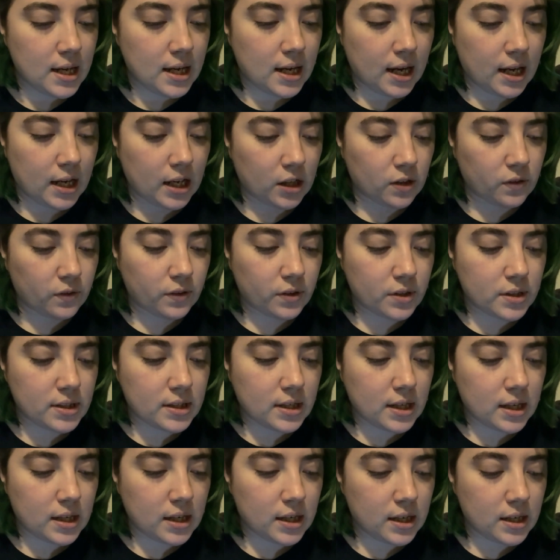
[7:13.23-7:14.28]
And it looks
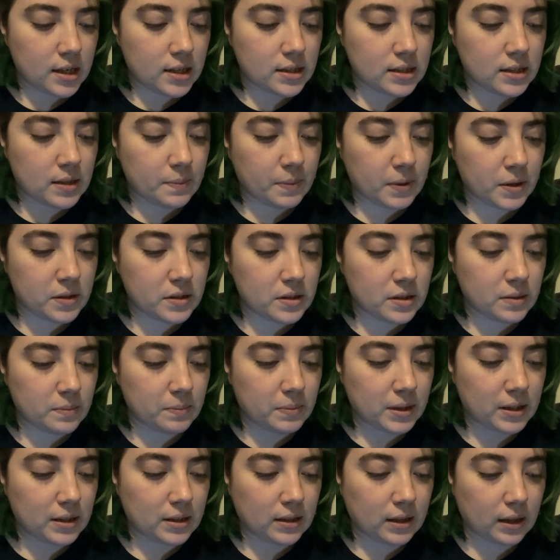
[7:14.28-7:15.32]
like it's supposed to
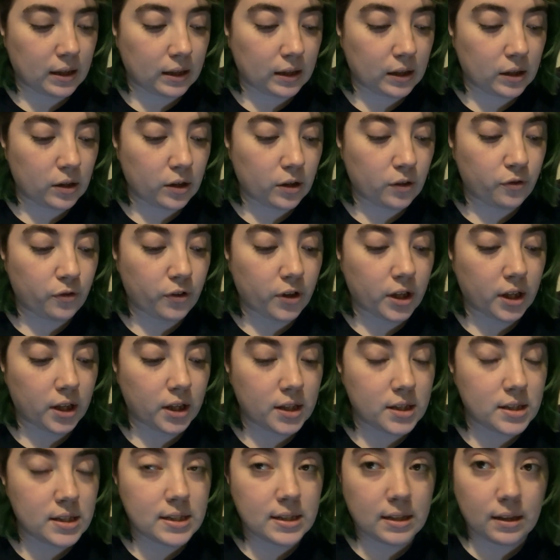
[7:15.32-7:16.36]
be like a
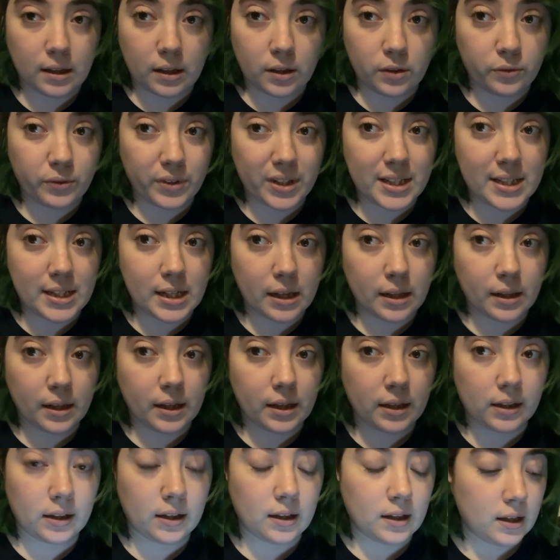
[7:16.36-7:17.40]
Frankenstein
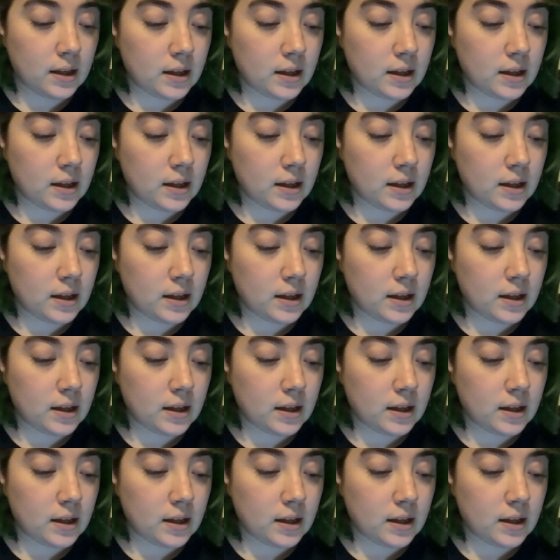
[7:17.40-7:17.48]
retelling.